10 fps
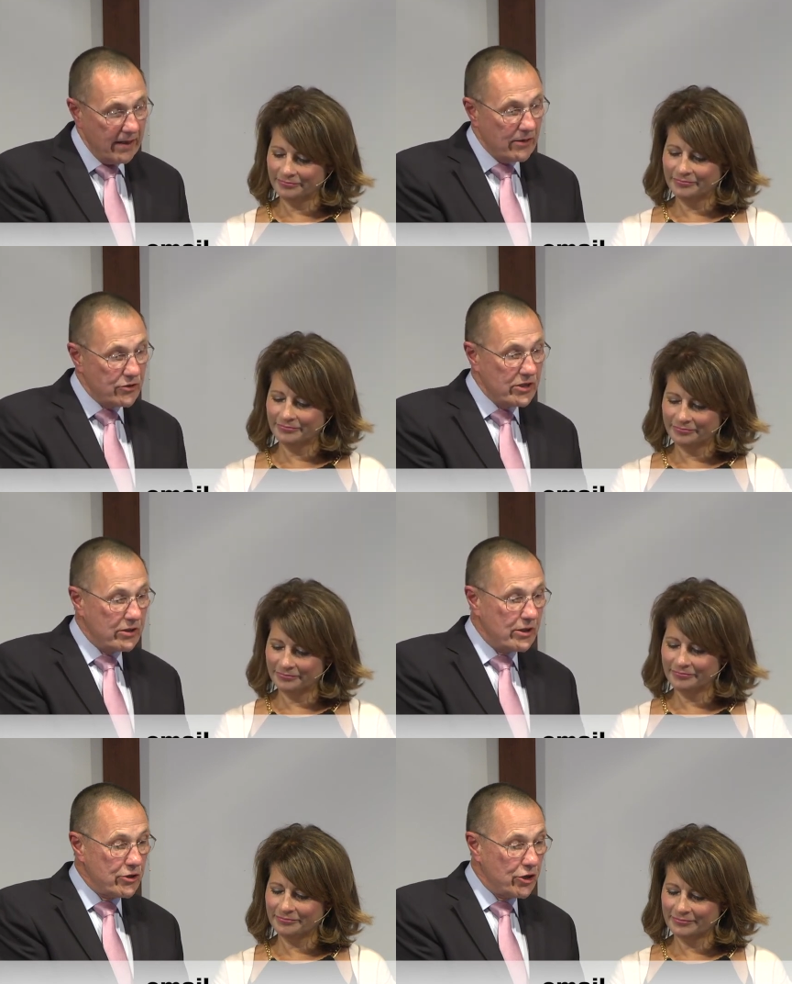Speaker 1: And she's
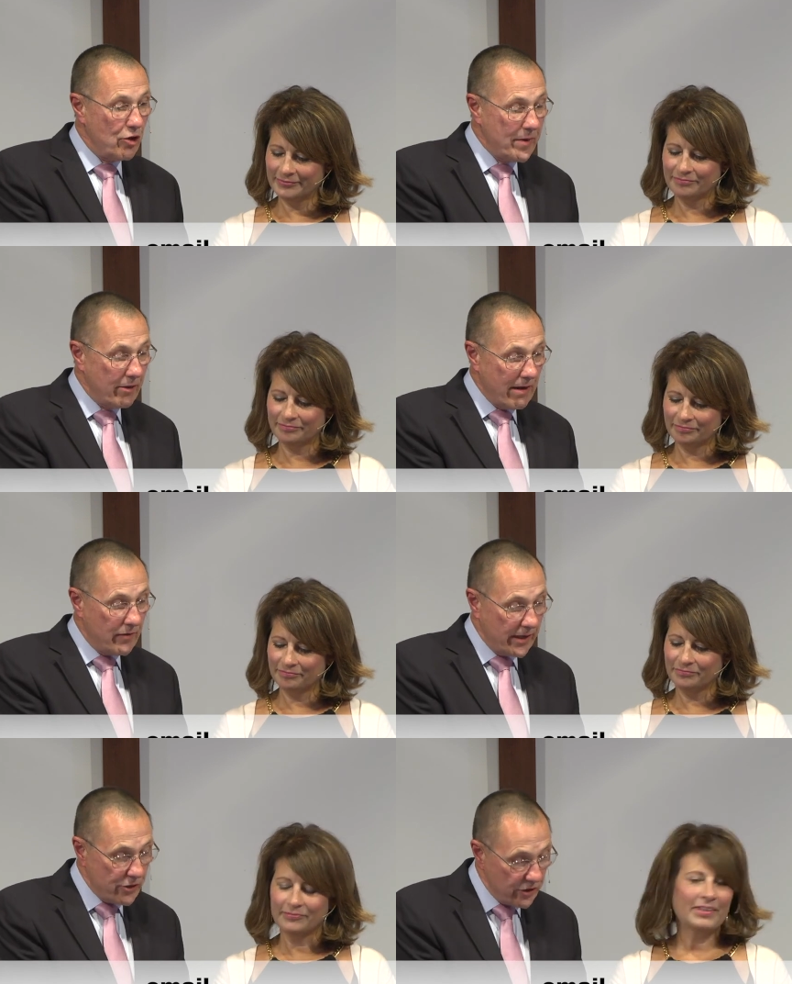going to show me
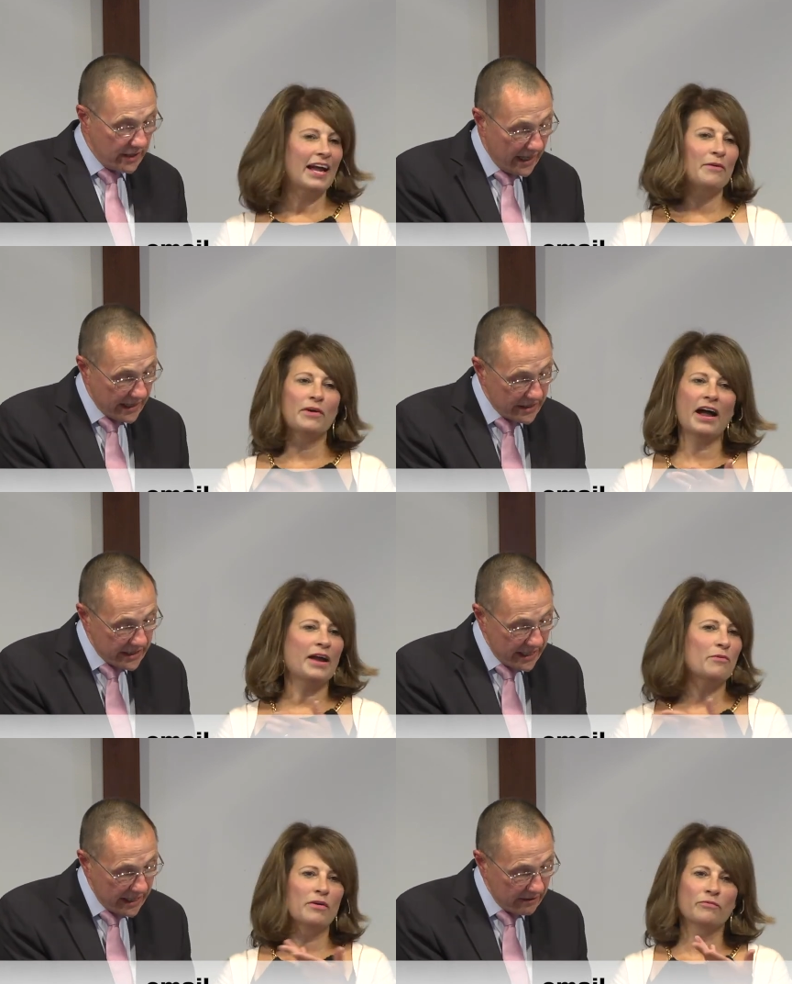Revelation 19.
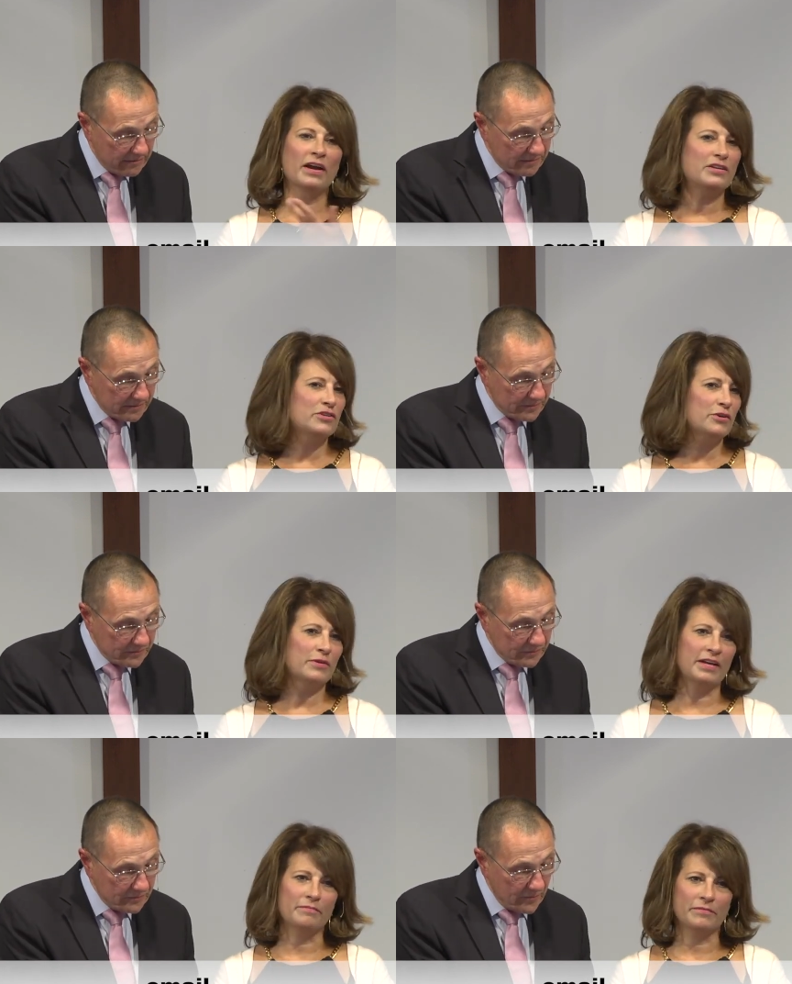I I went right to
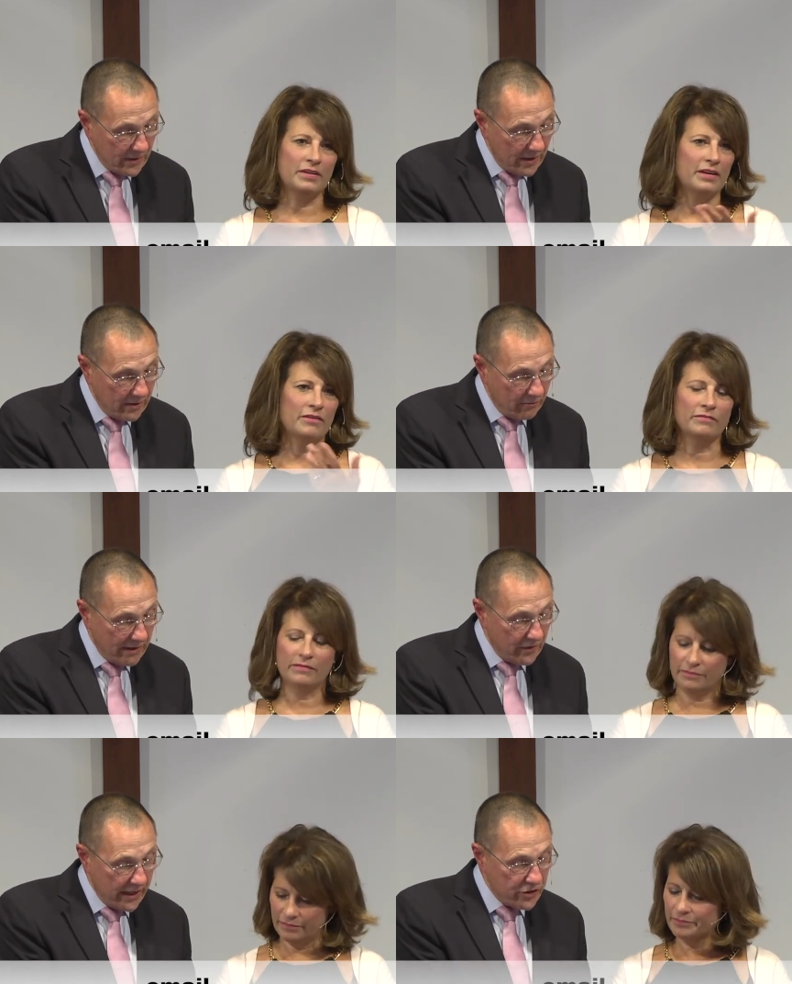him, you know.
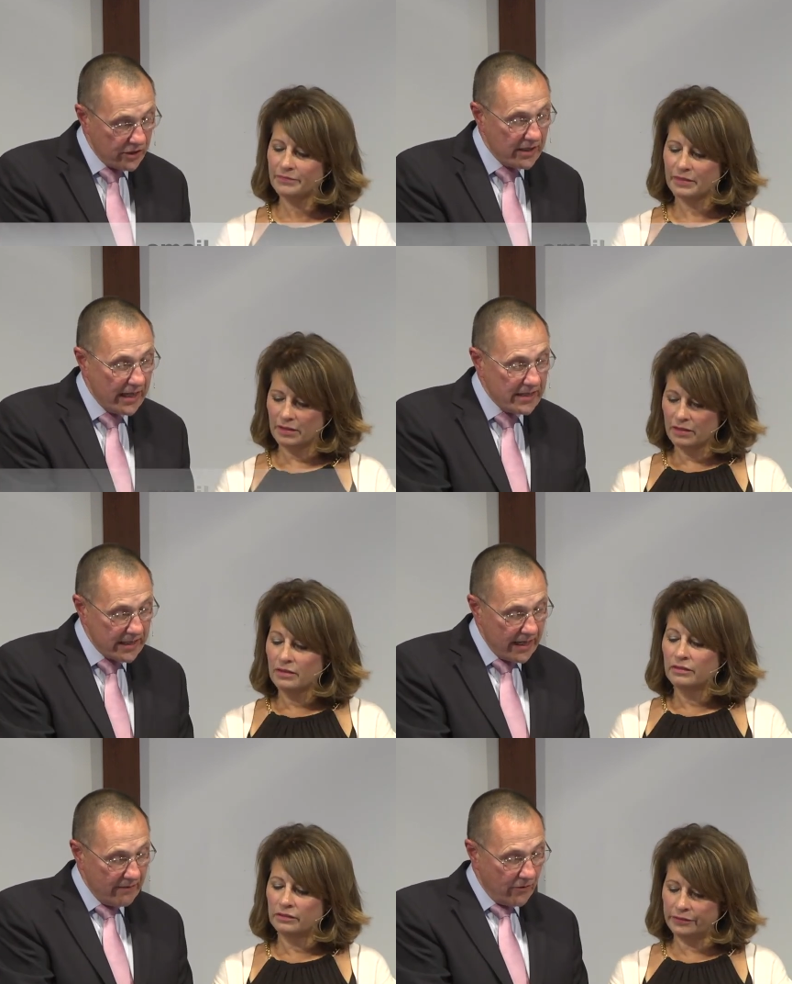Revelation 19,